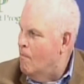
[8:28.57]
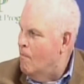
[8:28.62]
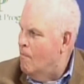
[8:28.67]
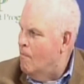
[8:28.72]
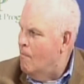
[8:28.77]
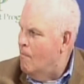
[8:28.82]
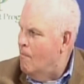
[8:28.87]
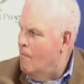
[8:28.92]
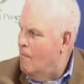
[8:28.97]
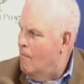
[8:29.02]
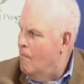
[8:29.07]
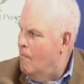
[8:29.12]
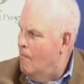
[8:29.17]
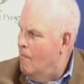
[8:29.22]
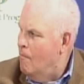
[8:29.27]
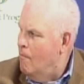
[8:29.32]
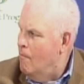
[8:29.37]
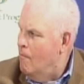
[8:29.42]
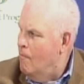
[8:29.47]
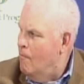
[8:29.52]

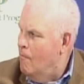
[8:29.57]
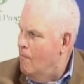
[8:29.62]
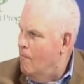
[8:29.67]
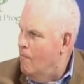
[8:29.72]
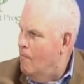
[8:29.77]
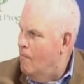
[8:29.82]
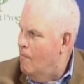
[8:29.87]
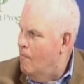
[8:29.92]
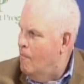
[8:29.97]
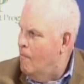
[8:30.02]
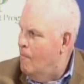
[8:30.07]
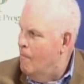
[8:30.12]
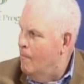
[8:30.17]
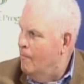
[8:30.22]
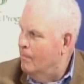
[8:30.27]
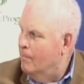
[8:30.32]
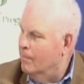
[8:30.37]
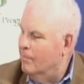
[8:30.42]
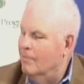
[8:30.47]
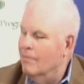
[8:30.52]

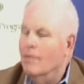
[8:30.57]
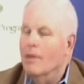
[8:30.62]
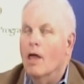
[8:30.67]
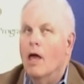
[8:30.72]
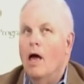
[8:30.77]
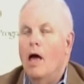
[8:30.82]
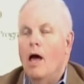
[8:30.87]
No words are spoken by the person on screen.